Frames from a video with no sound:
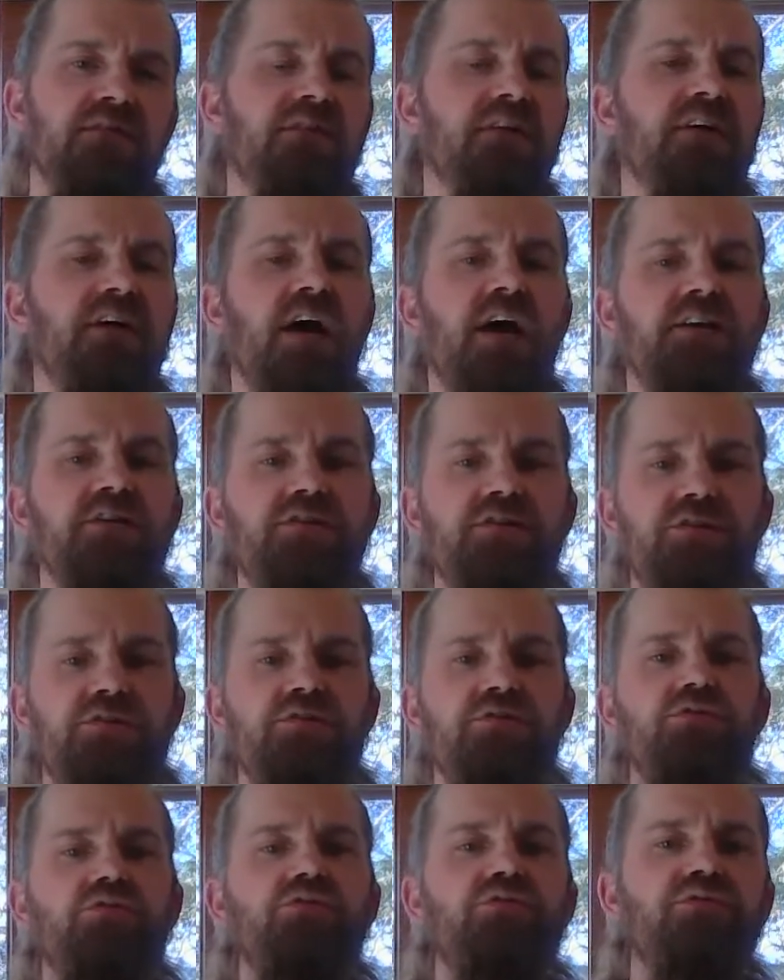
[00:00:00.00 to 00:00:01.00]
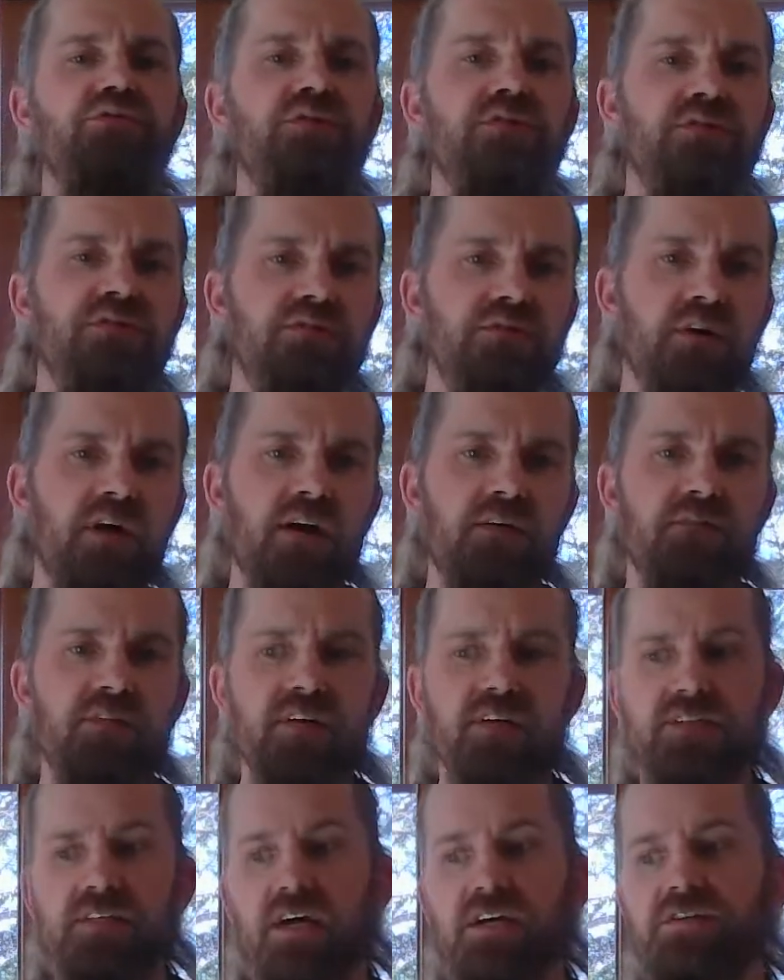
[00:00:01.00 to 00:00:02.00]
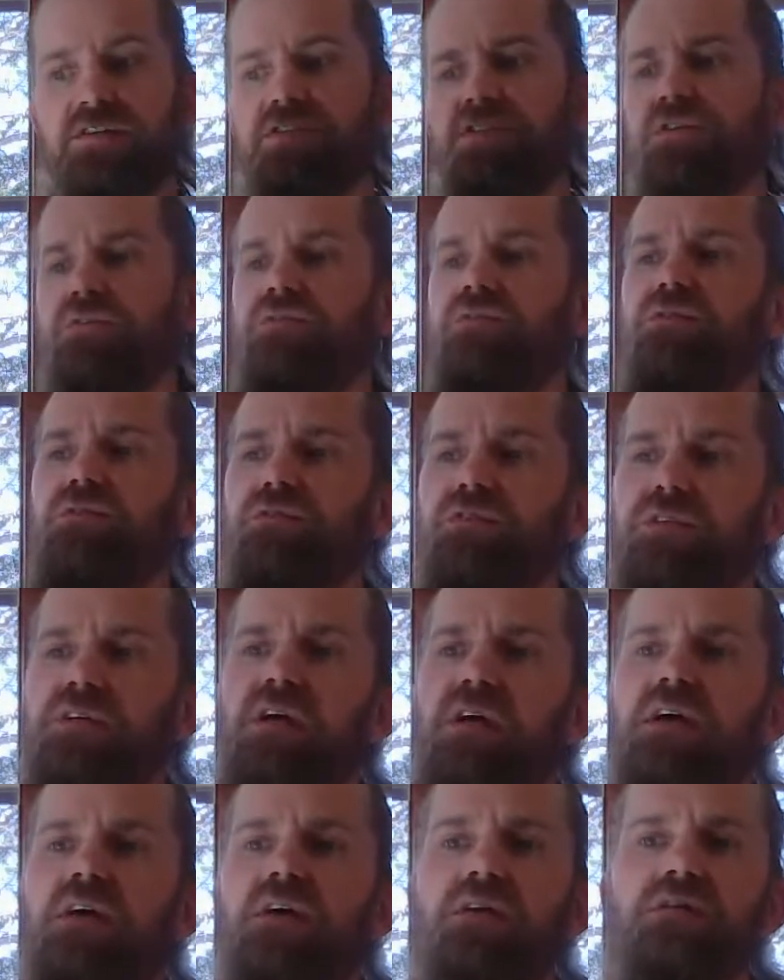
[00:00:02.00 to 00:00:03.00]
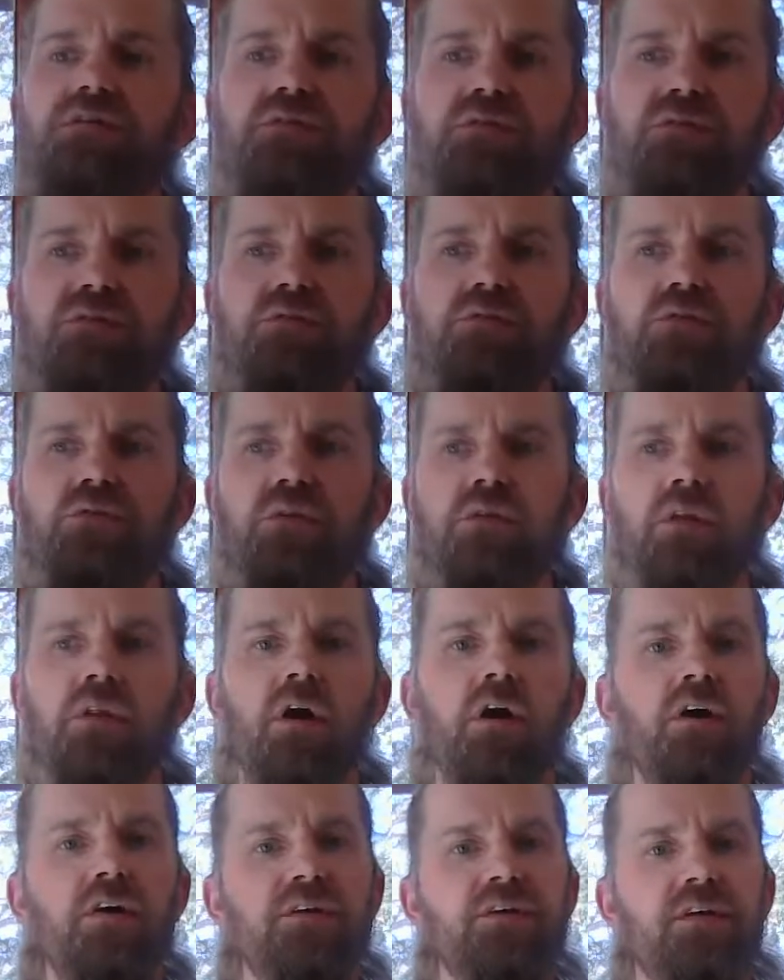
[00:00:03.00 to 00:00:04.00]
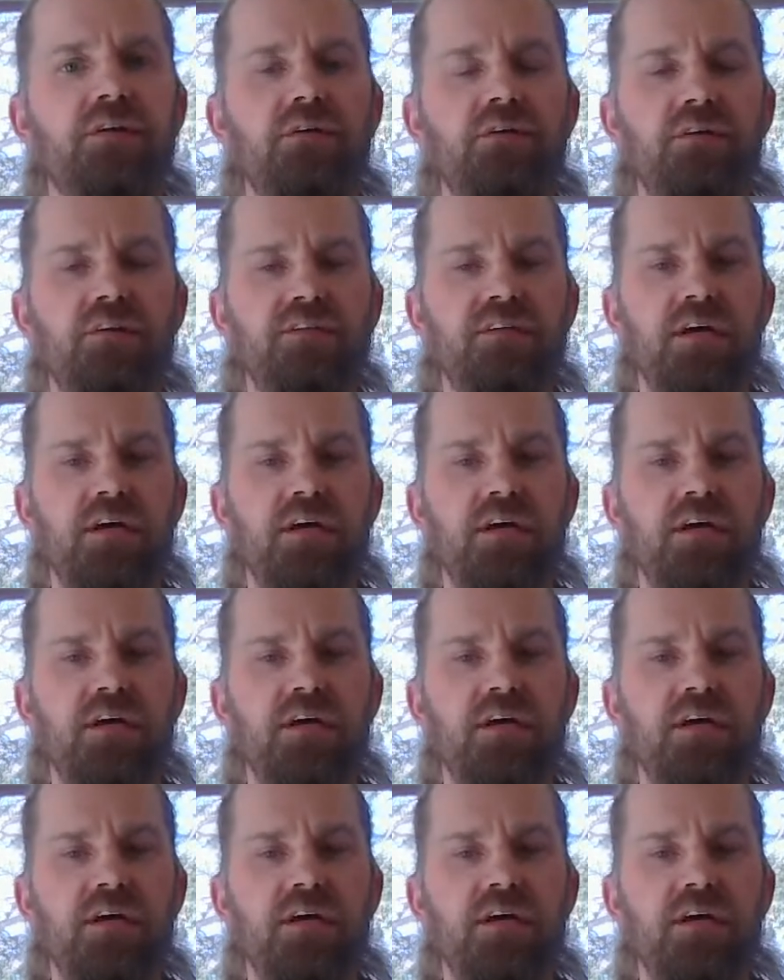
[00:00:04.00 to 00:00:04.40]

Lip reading: Like, I choose to have this. I choose to learn to do this.